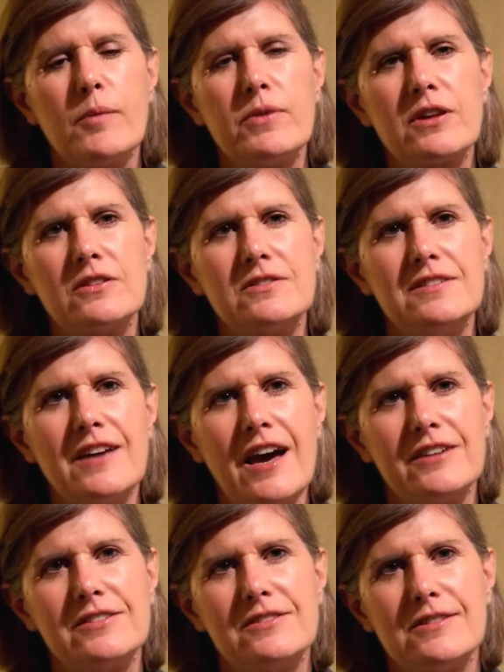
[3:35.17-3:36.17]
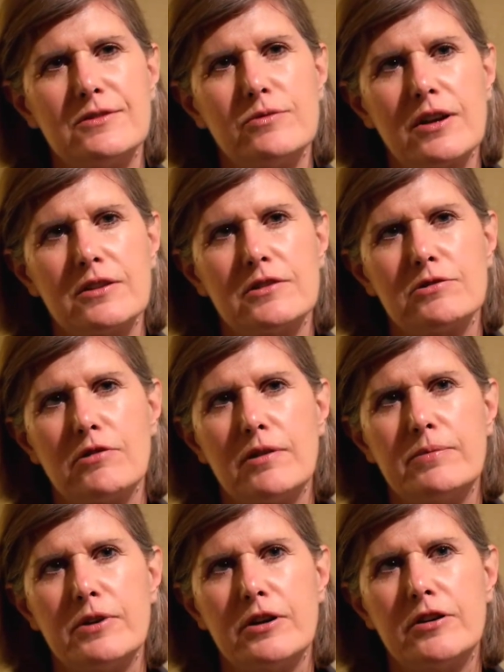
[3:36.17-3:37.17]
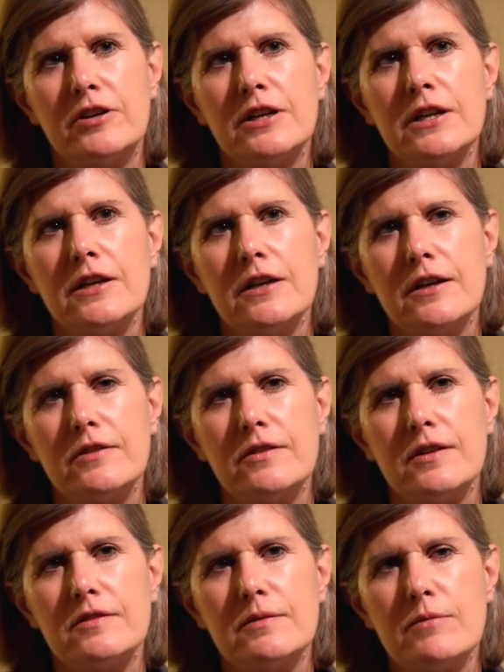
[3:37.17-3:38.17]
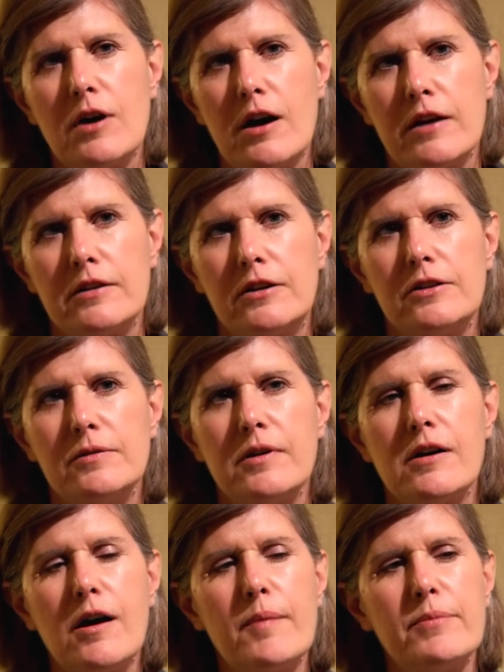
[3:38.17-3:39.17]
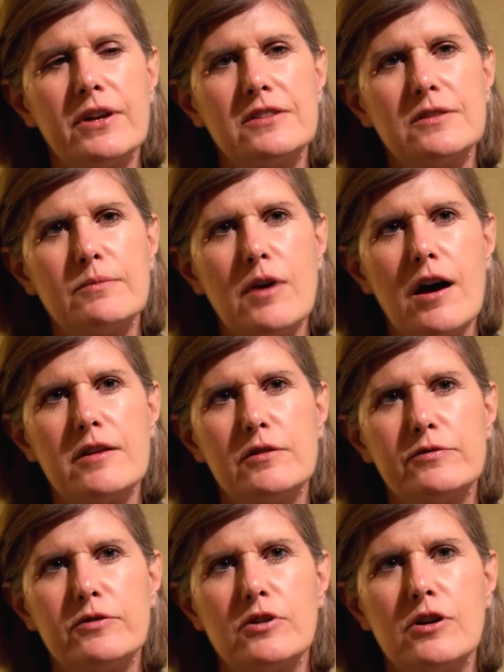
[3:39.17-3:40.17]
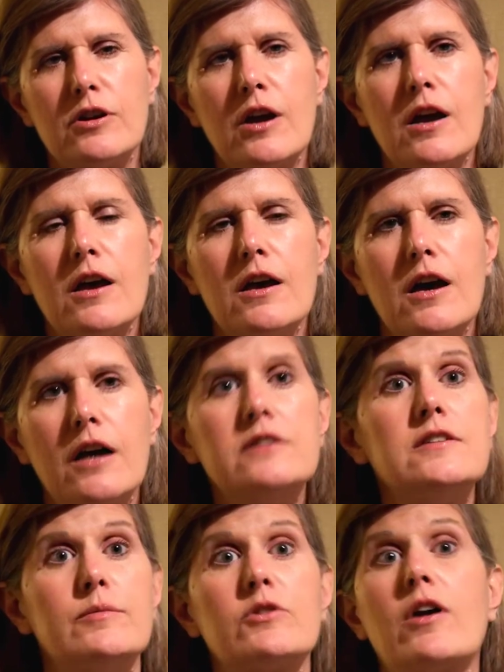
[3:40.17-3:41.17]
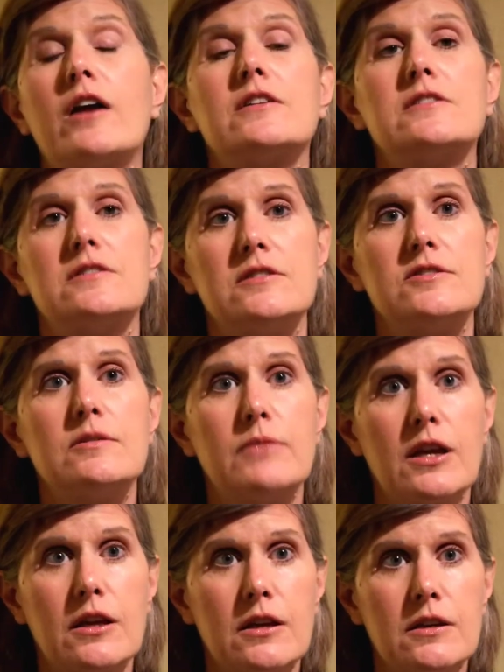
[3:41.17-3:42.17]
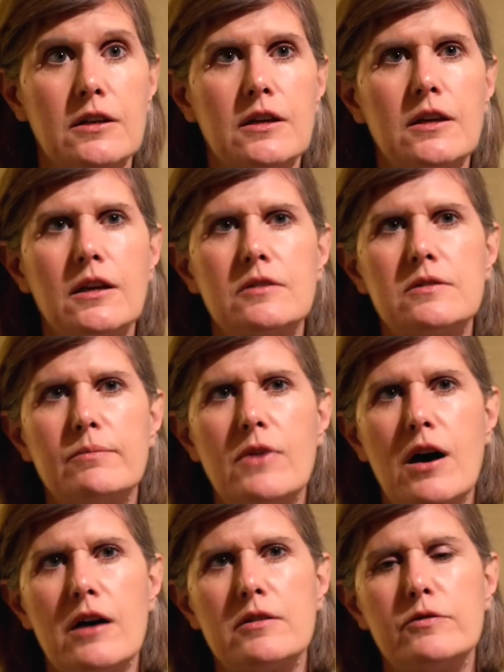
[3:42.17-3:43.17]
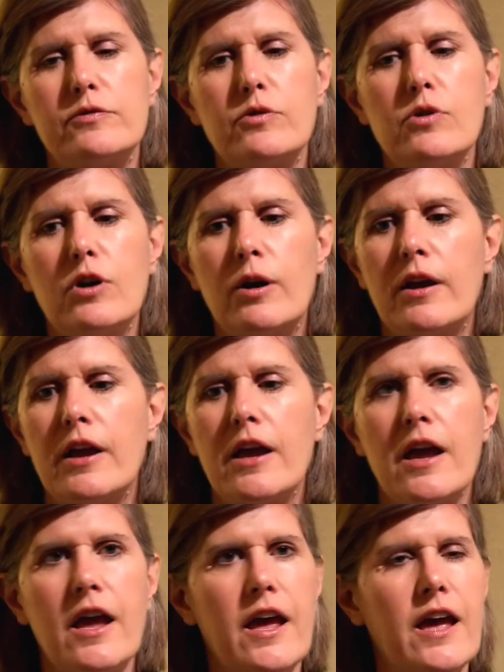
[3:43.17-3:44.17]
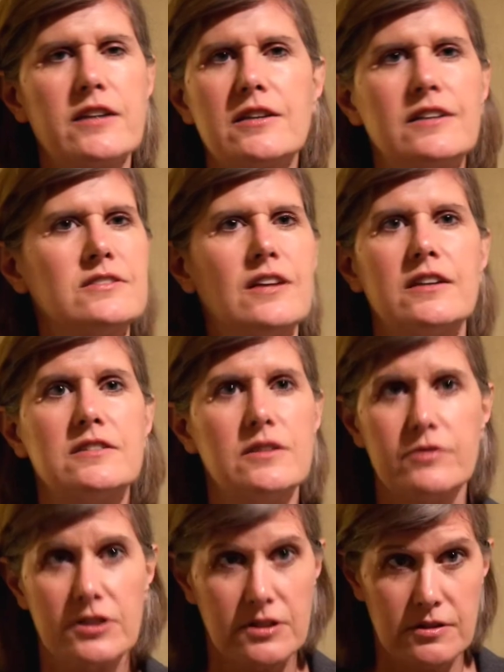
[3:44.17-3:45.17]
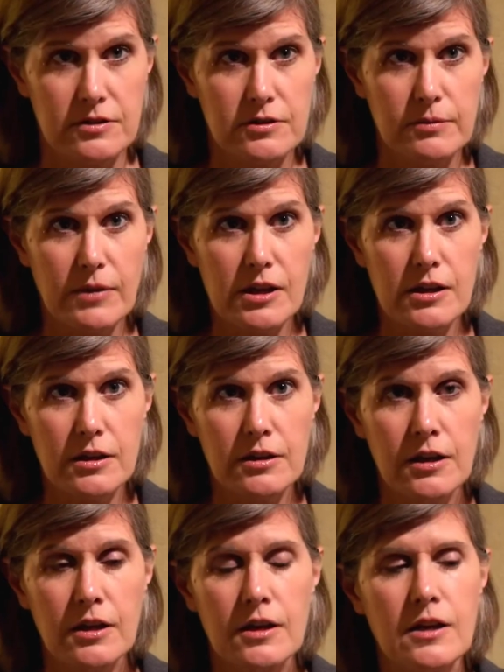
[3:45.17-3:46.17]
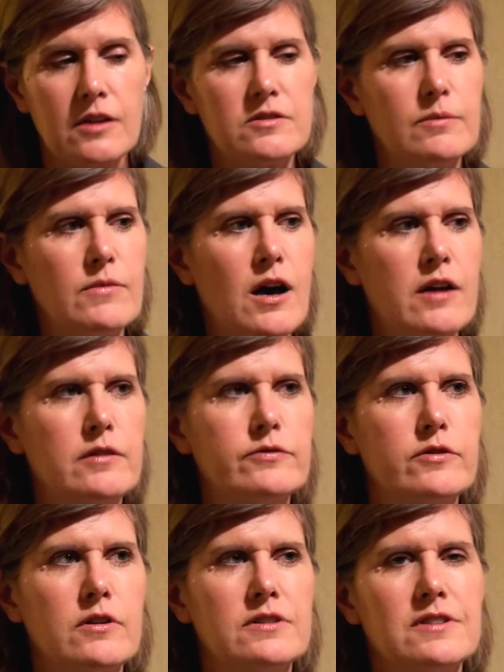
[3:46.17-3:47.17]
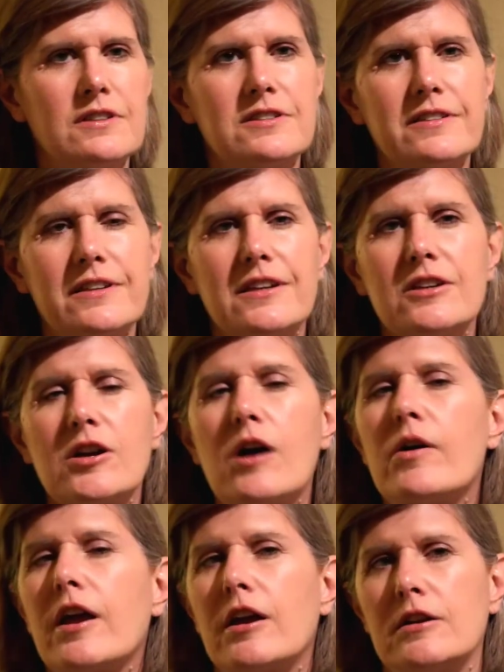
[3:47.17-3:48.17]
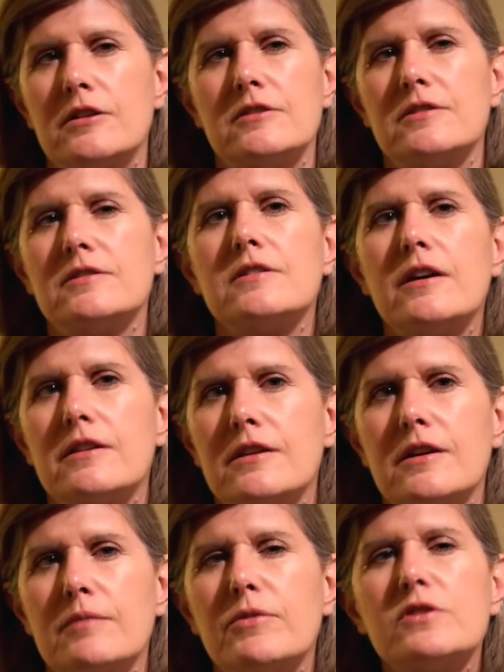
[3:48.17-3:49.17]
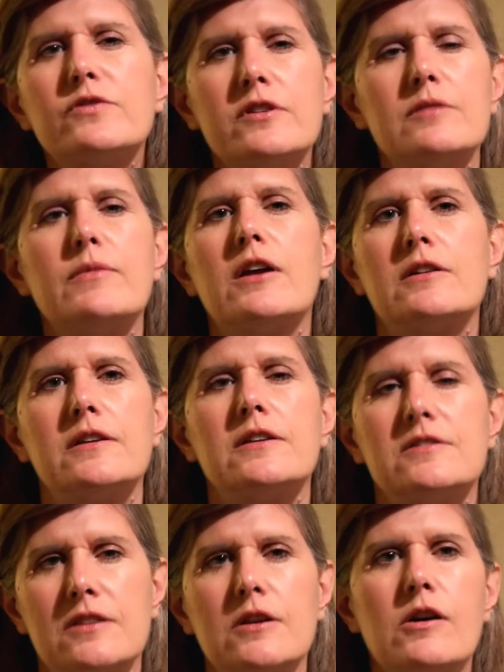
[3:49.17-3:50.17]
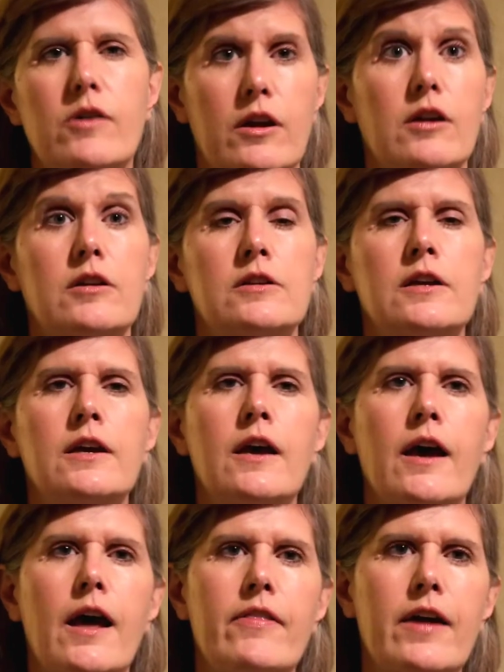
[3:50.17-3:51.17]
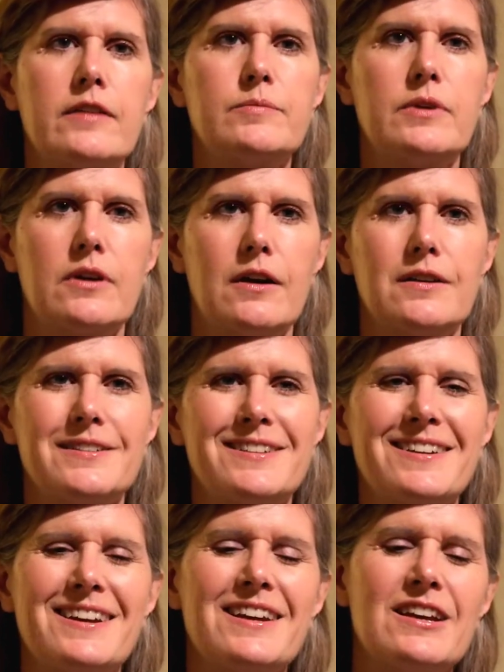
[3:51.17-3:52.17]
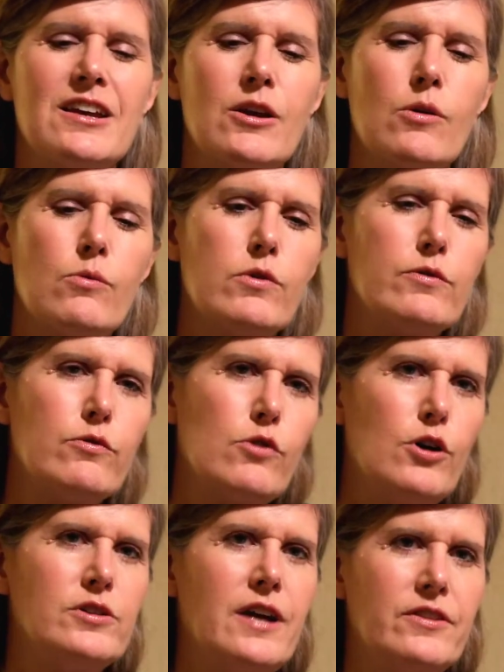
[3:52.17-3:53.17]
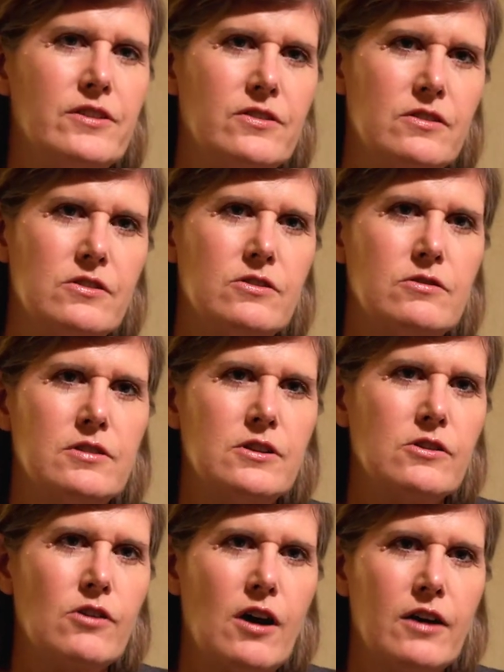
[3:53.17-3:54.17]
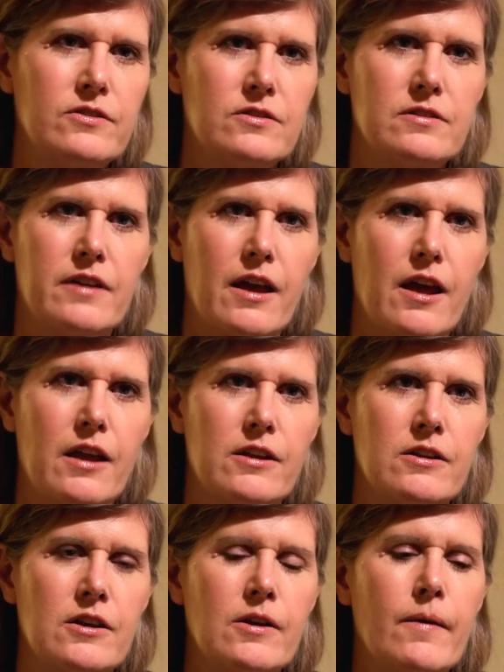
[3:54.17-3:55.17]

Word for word: Because yes, this regulatory bill is is a model, um, but it's a model for undemocratic decision making. It's a model for anti-scientific decision making. It's a model for essentially incoherence, I think. Most fundamentally, it's incoherent. And that's because We've rolled out this industry across the land,